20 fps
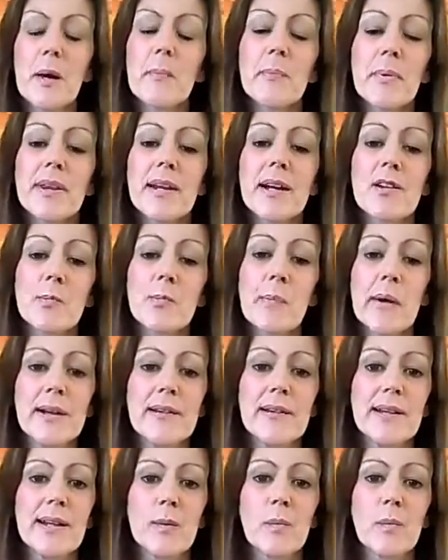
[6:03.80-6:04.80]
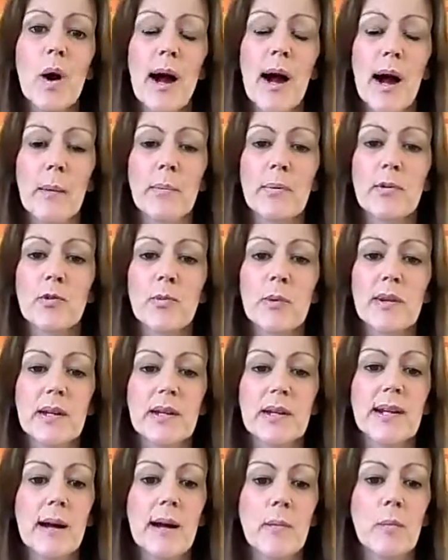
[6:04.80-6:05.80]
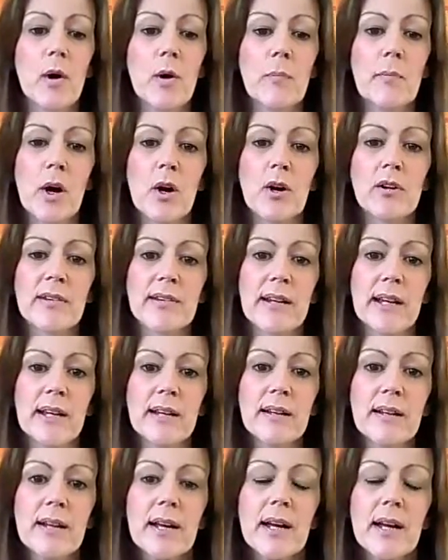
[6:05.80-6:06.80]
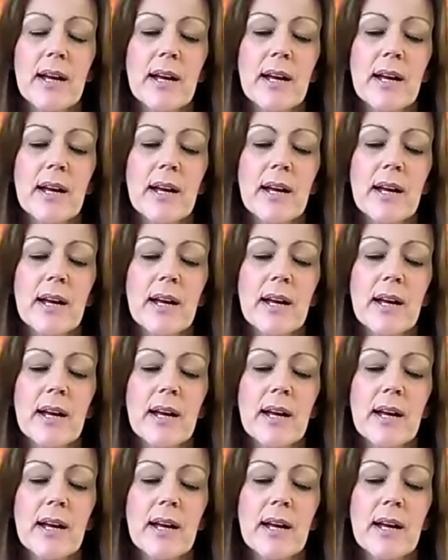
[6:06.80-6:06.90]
But that's basically what happens within network marketing.